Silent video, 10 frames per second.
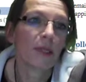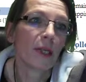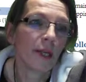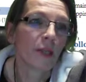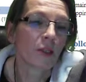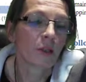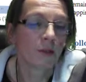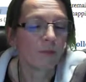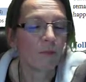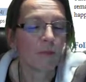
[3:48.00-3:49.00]

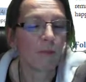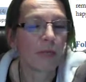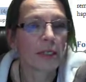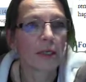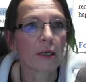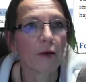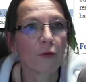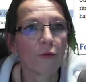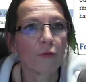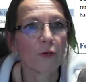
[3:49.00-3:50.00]
nature,
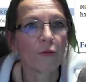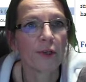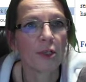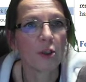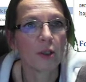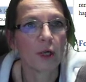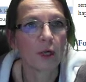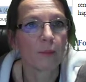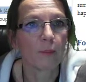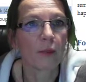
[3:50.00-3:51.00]
basically, of each
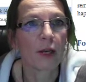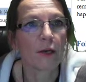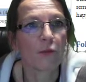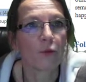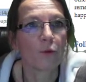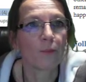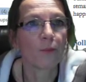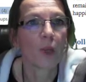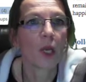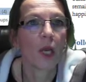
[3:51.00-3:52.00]

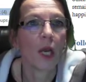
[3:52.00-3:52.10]
platform.